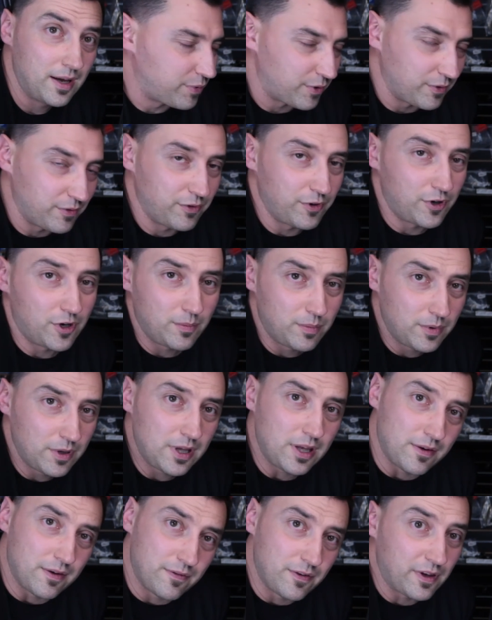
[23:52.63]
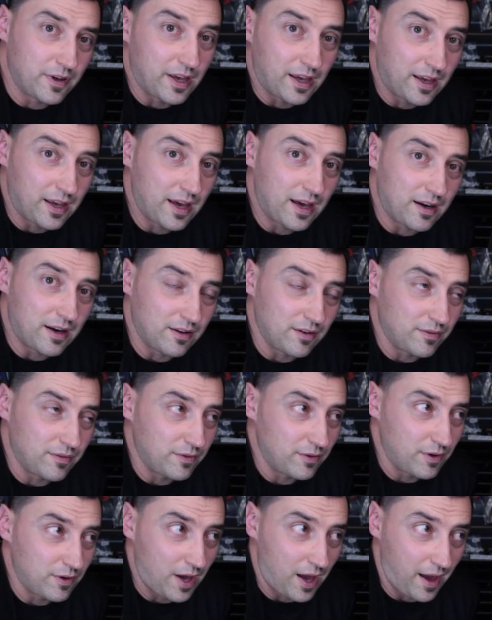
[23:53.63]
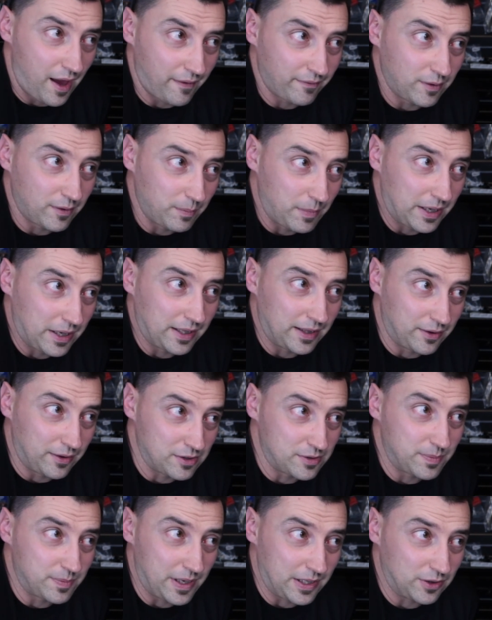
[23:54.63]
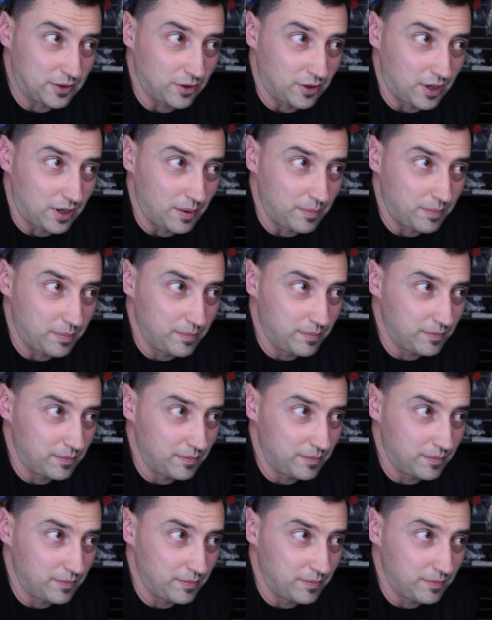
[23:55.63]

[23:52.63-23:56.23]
preferably if you have the money to spend on a